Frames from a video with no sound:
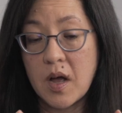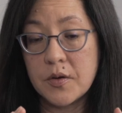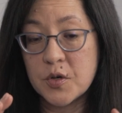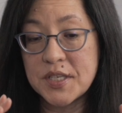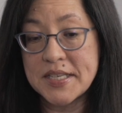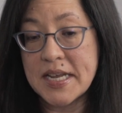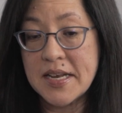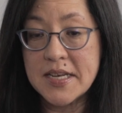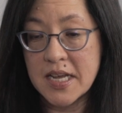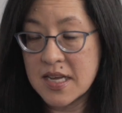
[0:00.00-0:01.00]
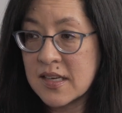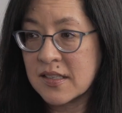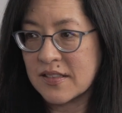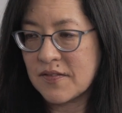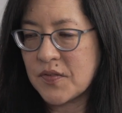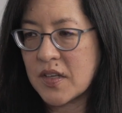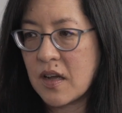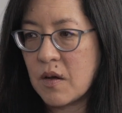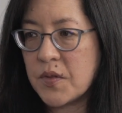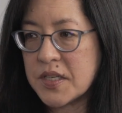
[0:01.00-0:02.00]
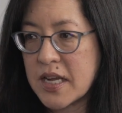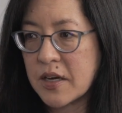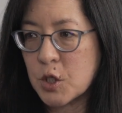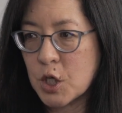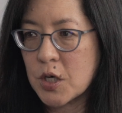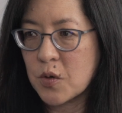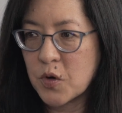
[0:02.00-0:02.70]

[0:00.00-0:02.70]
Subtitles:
understanding of the sector,